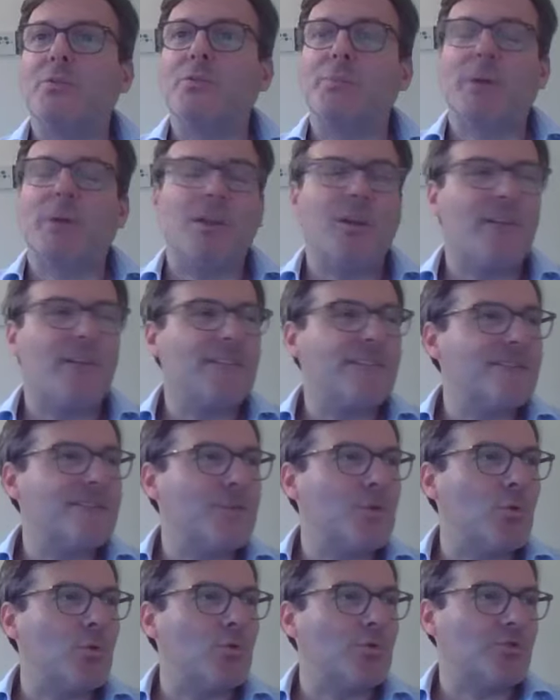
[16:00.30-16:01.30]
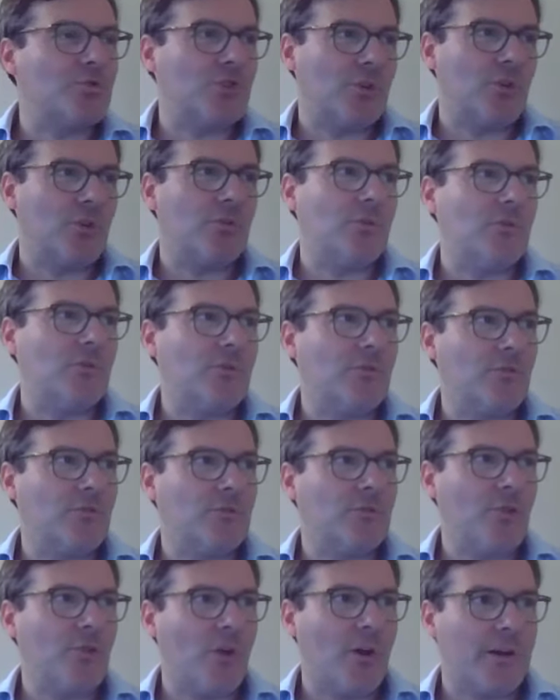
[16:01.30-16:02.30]
spend a fortune
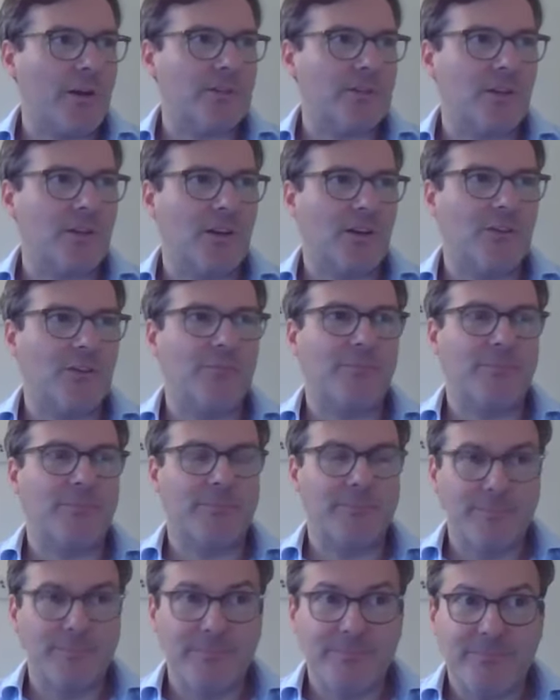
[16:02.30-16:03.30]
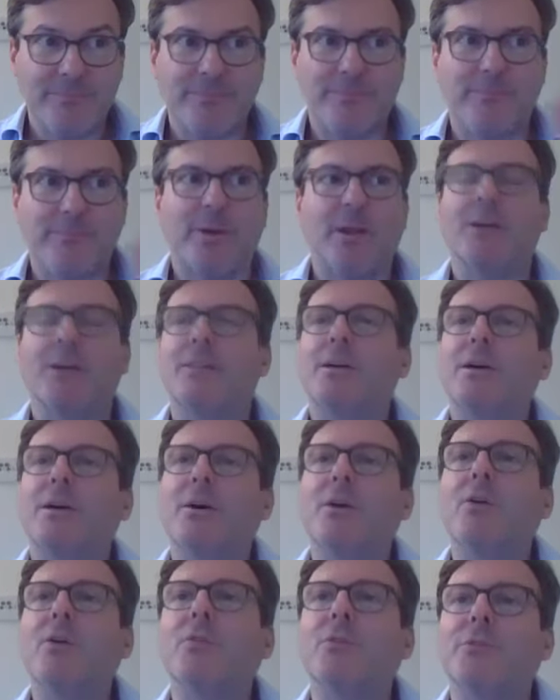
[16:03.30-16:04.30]
trying to kind of plug the
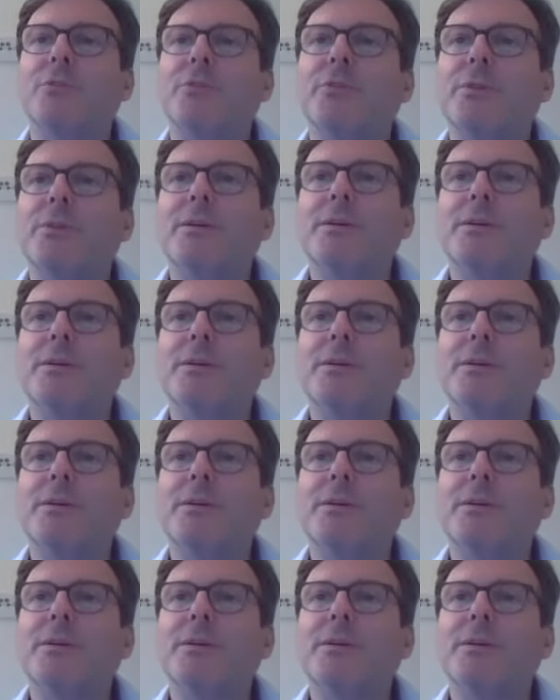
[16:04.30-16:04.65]
holes.